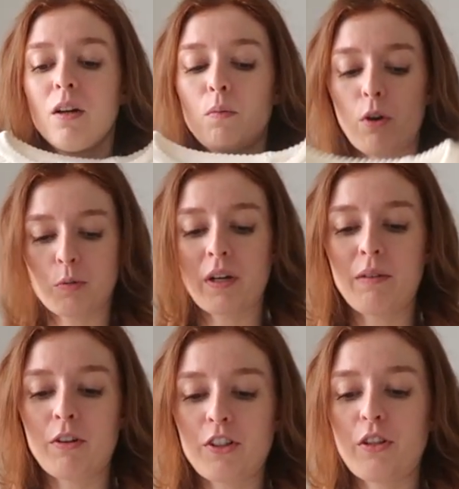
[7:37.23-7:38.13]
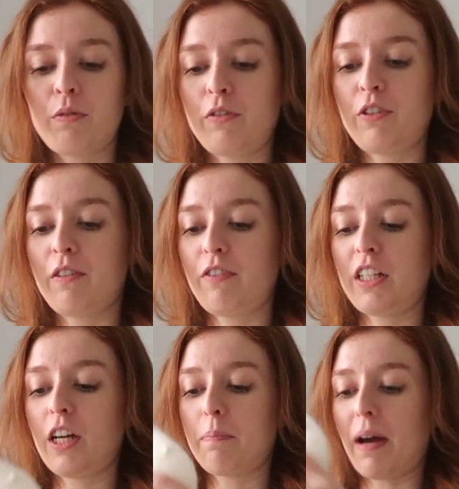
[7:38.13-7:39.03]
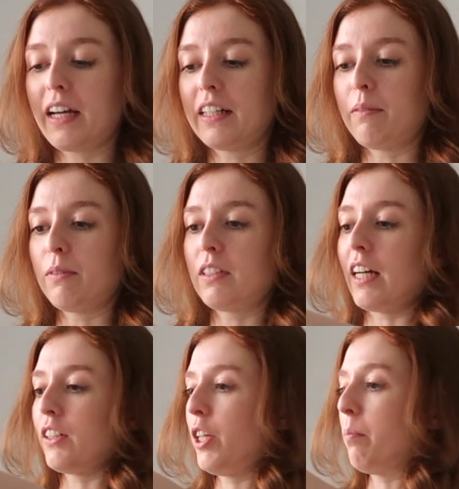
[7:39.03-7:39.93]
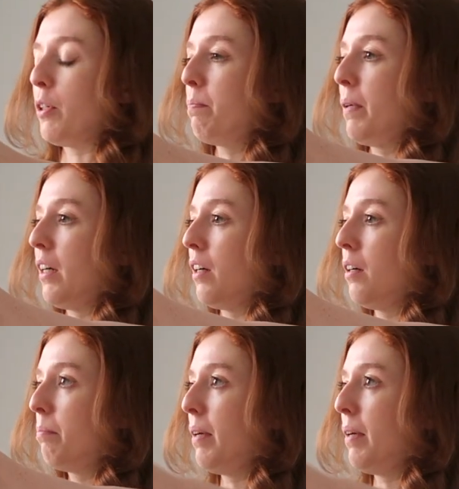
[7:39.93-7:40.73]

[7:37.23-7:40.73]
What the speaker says: Watch when I watched the thrifting video back and it was like so much bigger.